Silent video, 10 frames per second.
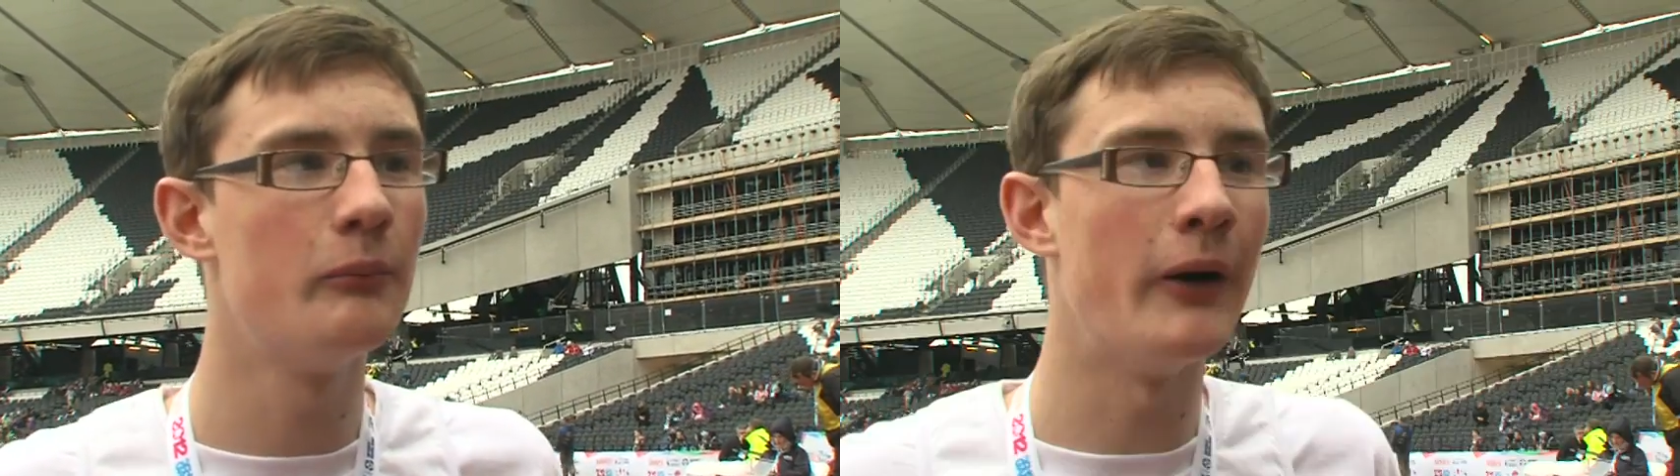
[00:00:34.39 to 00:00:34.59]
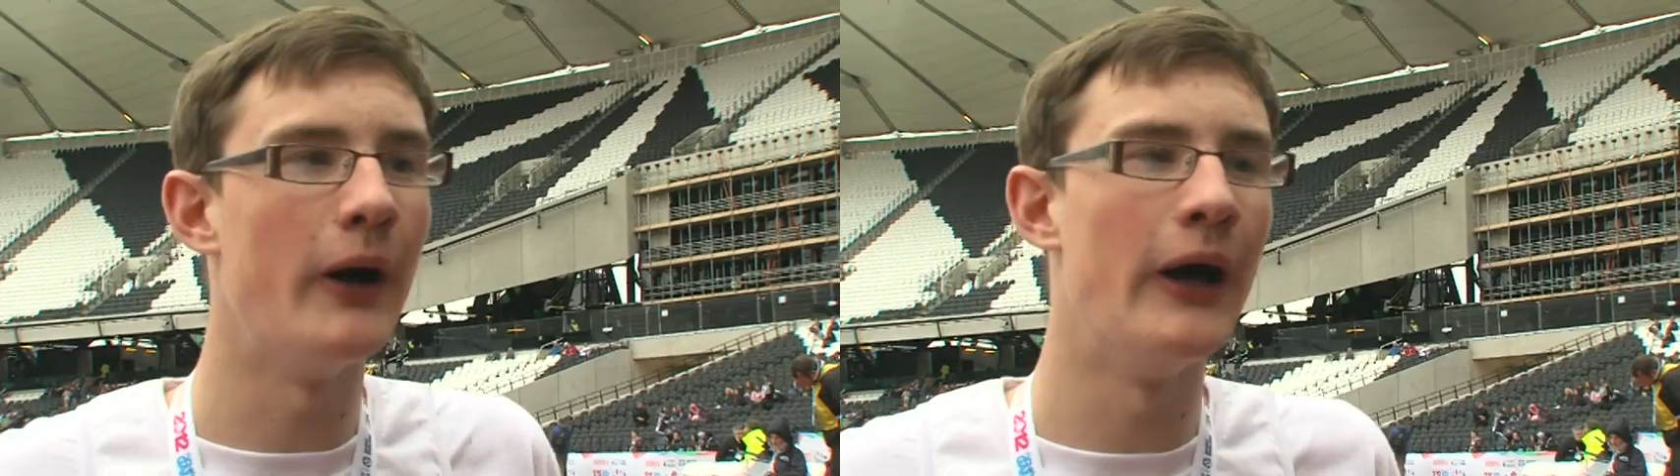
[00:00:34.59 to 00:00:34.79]

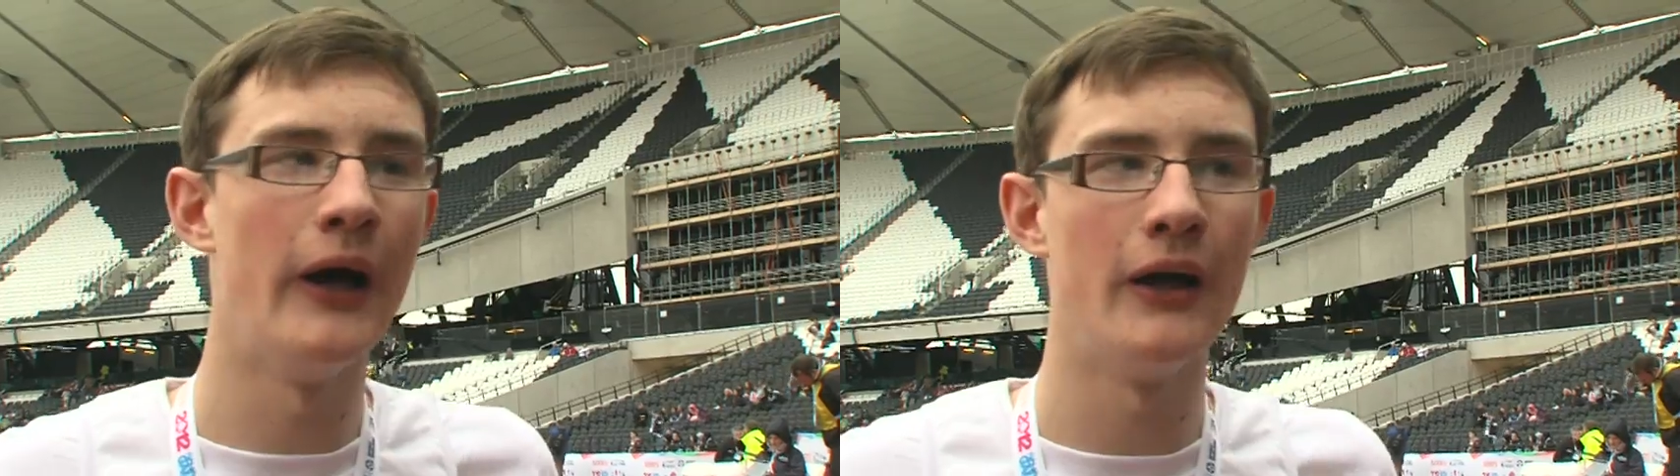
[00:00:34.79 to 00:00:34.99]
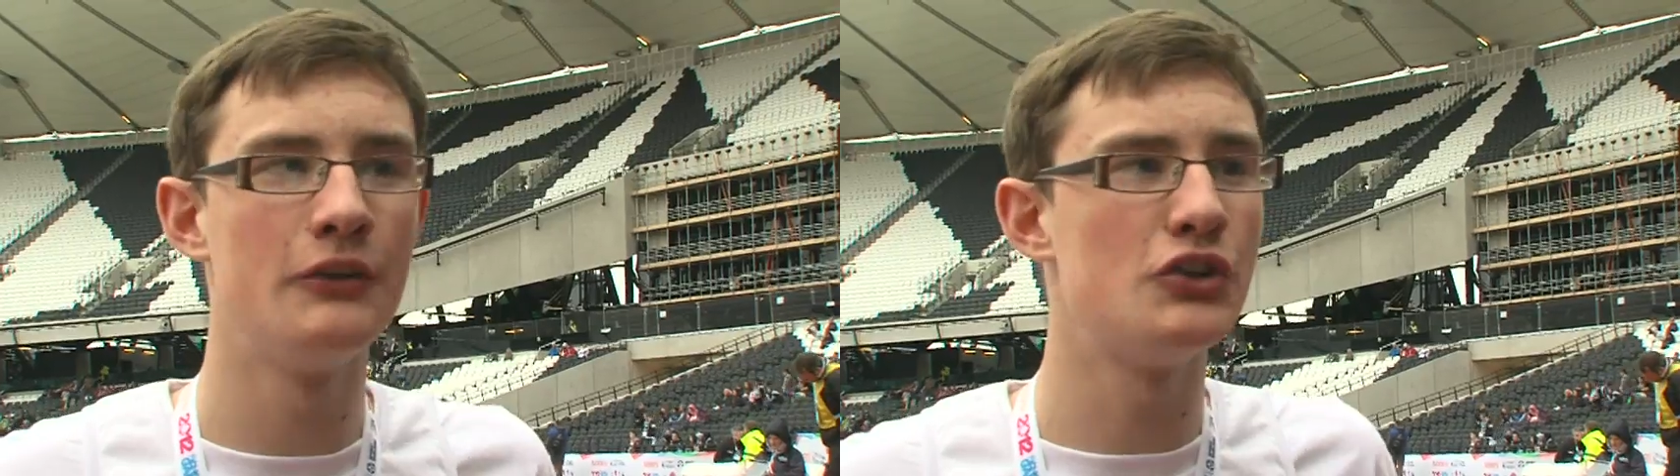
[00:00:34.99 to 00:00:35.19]
but
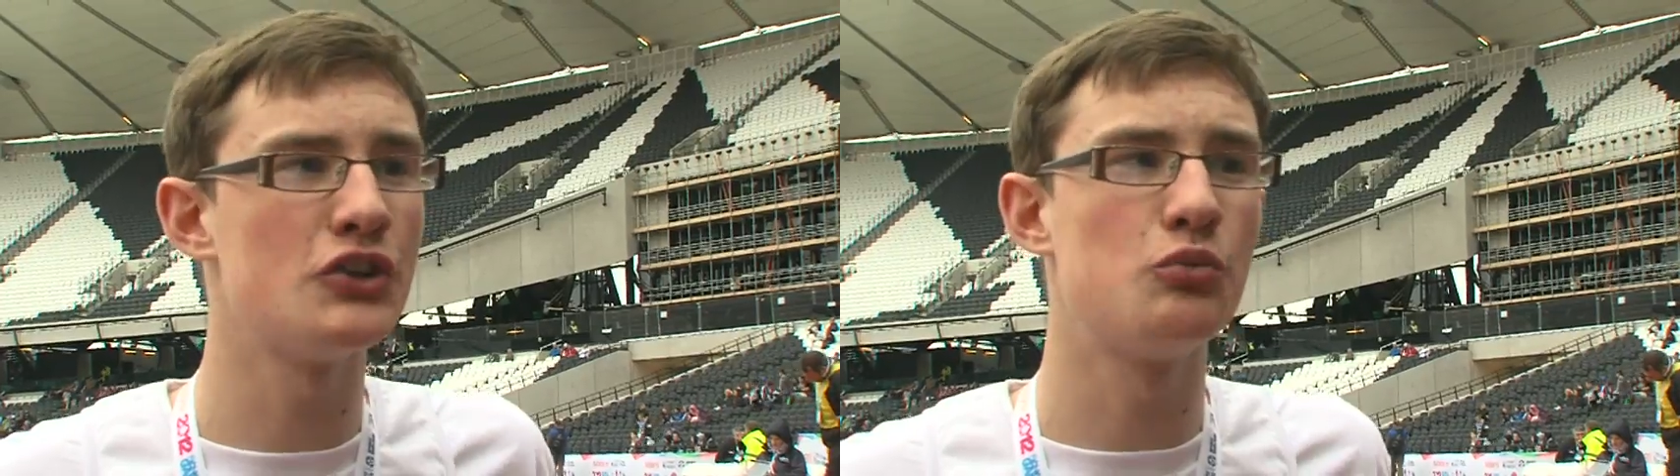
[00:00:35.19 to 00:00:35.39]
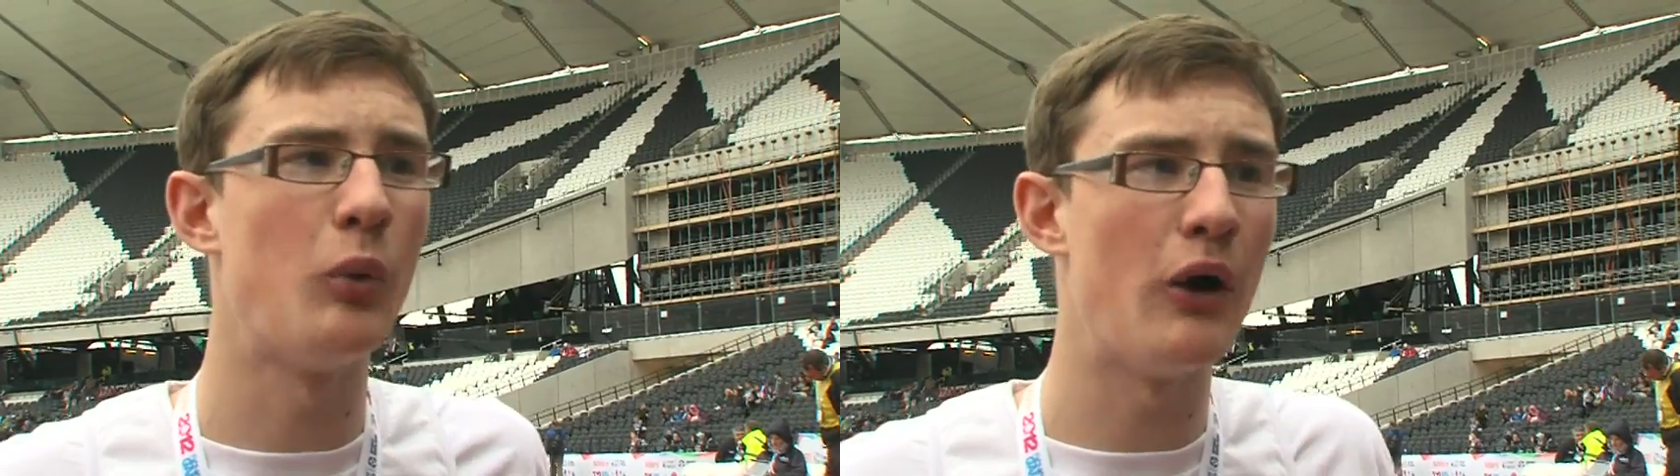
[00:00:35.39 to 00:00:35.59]
uh,
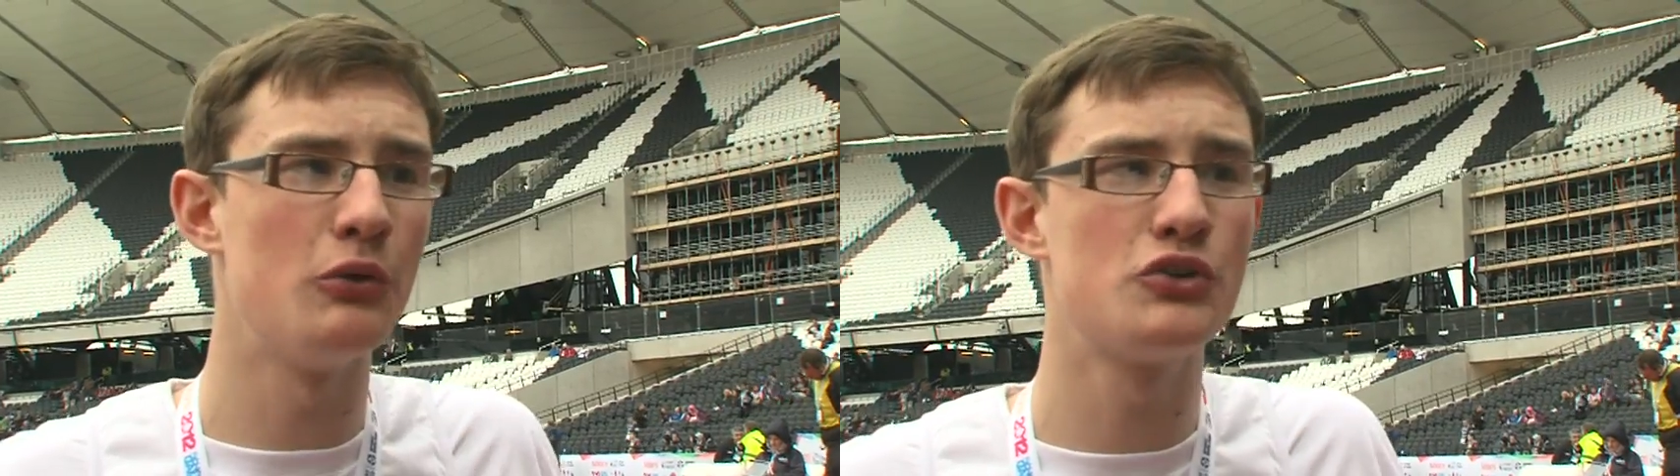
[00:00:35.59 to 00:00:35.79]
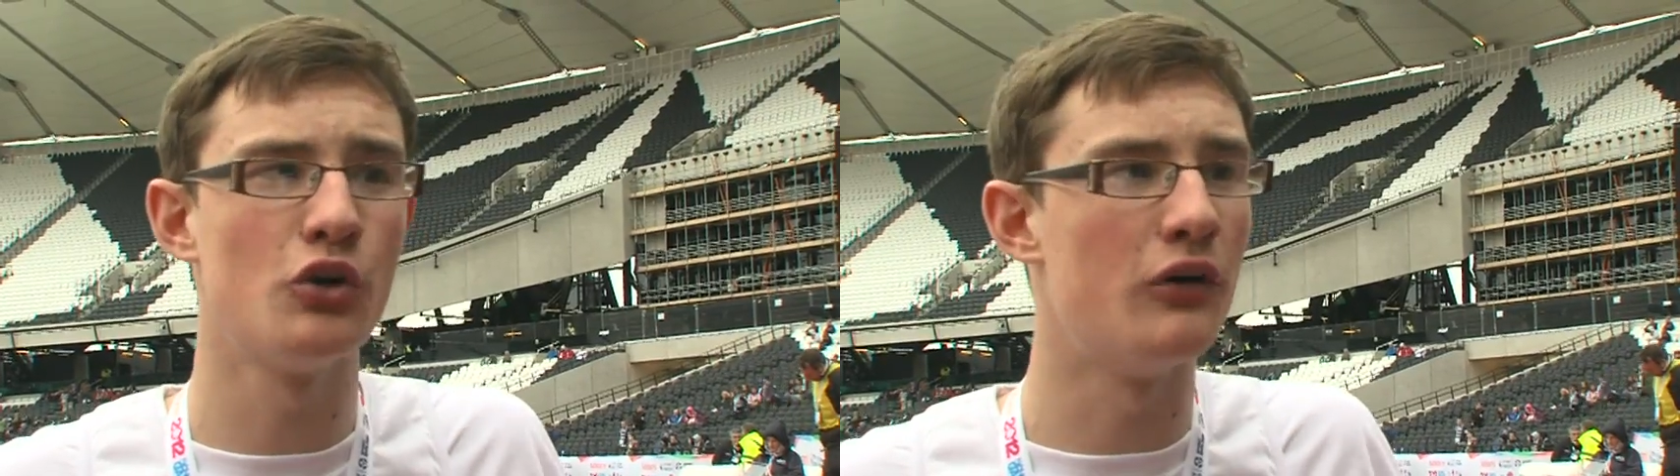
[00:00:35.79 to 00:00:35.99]
just the
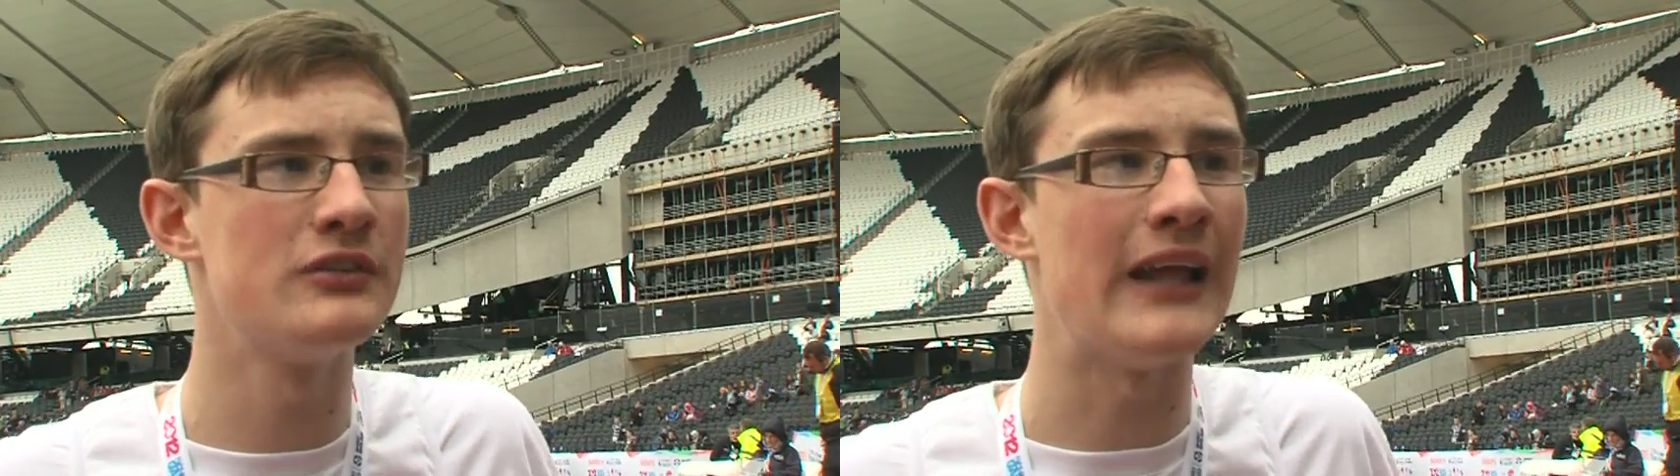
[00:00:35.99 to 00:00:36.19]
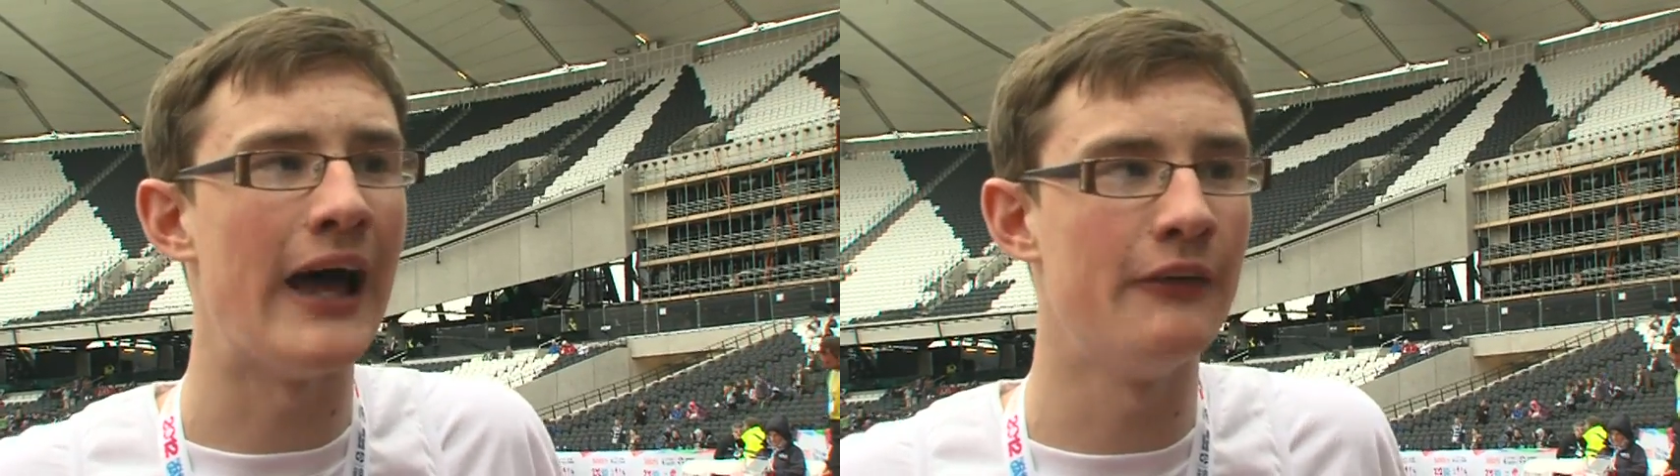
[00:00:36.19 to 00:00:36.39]
world sort of
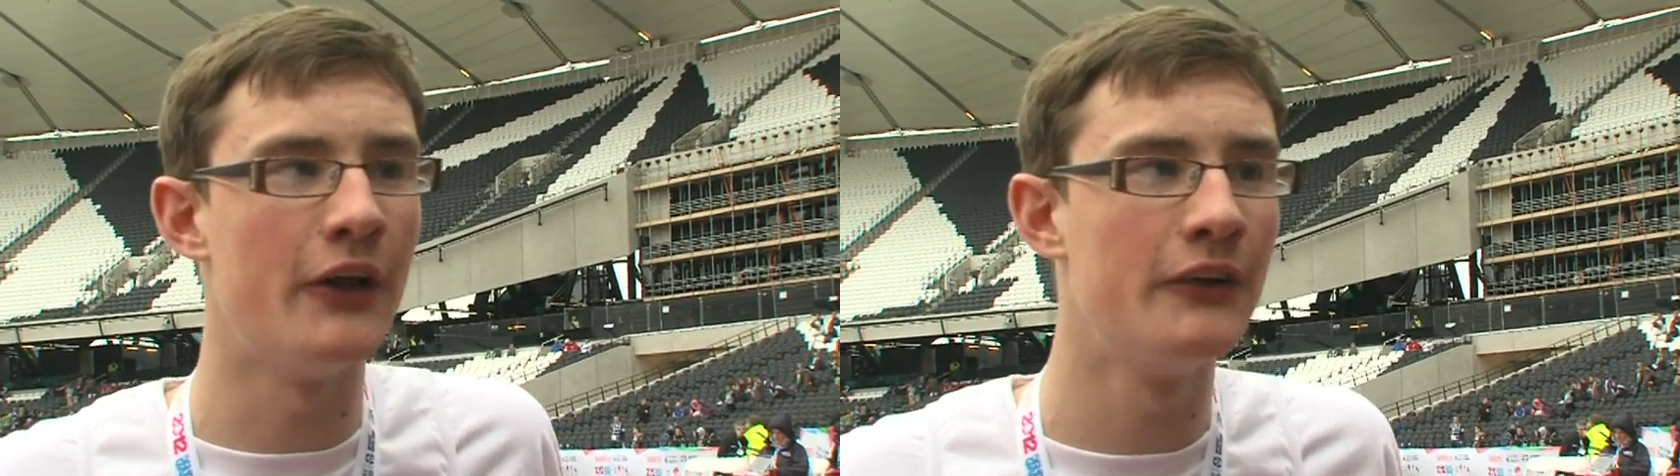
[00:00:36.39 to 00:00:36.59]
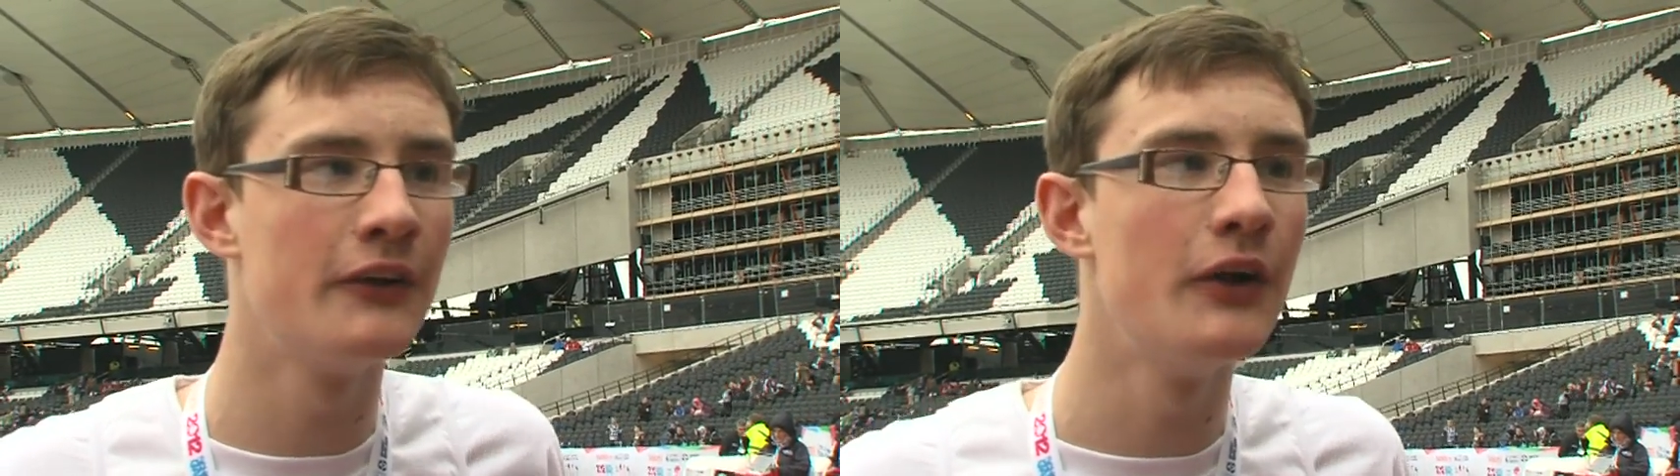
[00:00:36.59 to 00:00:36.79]
standard,